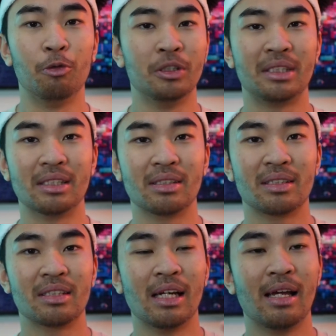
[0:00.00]
It was
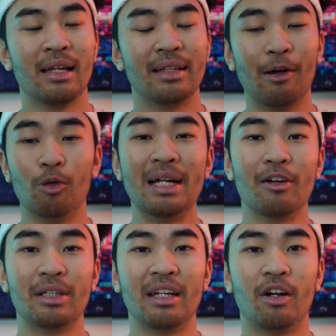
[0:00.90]
just they went
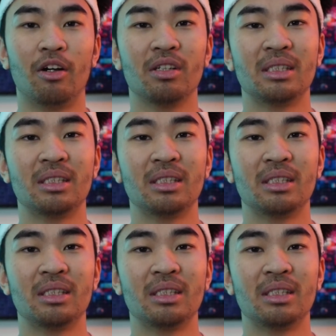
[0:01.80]
out there